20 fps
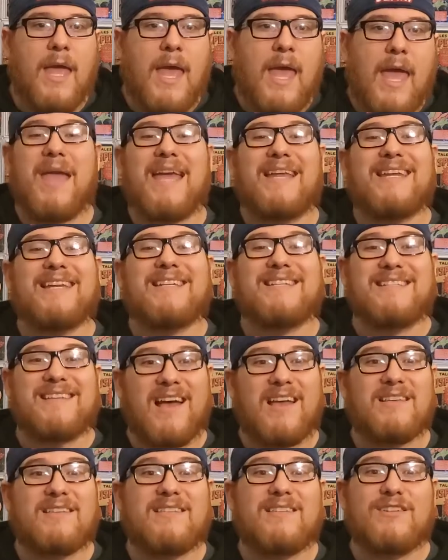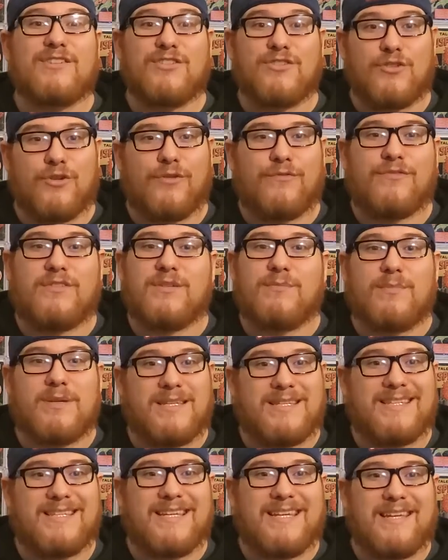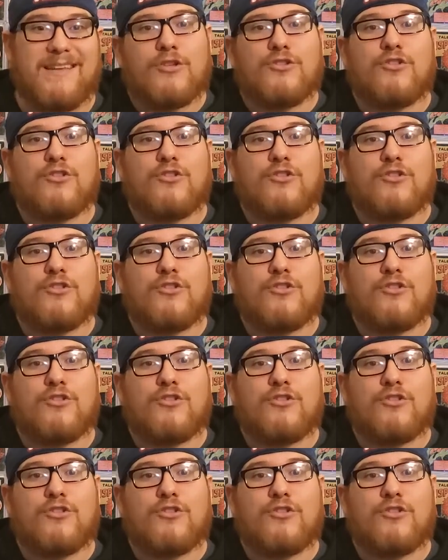and it does deserve to be seen.